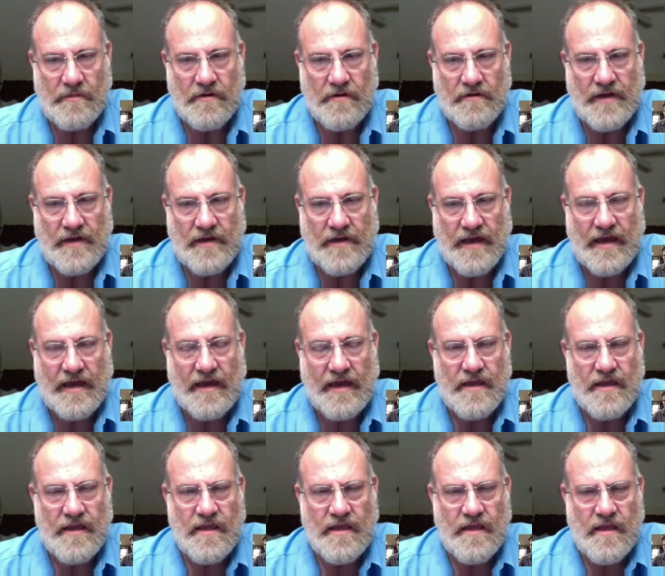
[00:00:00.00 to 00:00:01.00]
Okay.
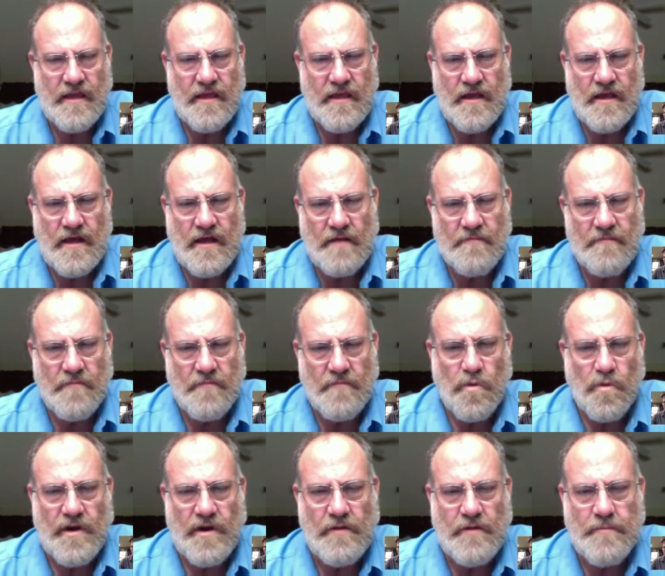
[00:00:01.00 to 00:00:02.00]

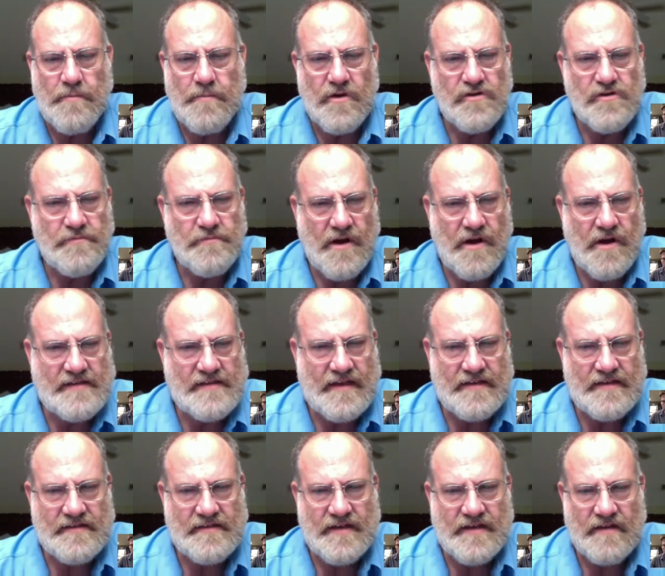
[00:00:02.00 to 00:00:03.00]
What do you
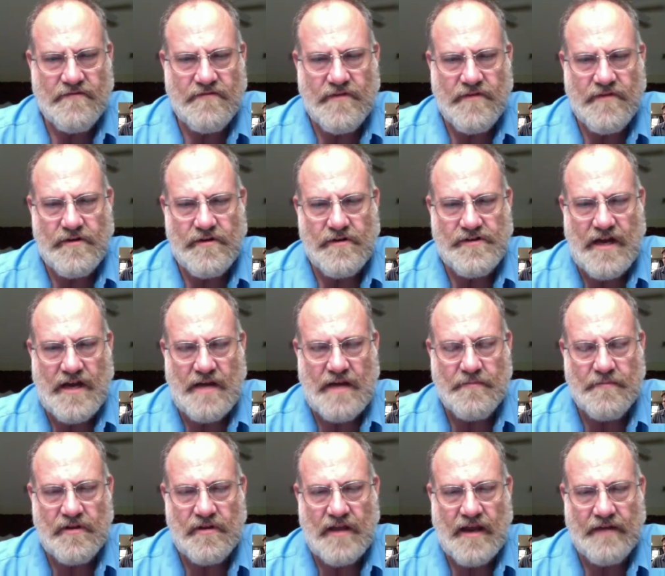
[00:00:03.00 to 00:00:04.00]
post-process in,
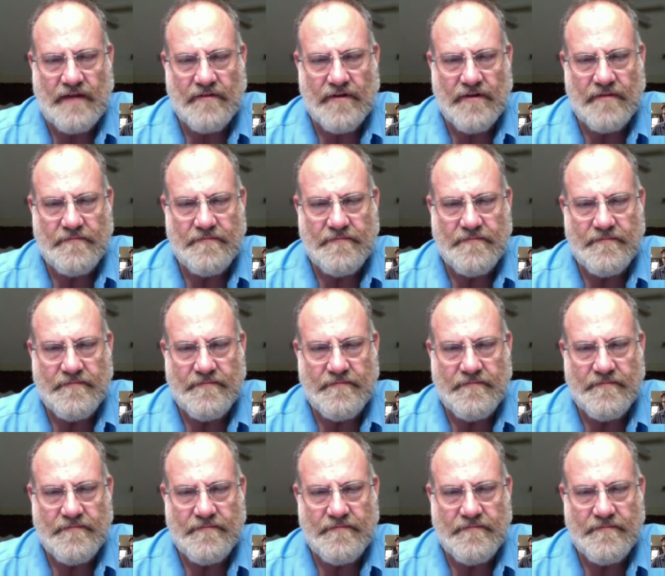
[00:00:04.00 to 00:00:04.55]
Photoshop or Lightroom?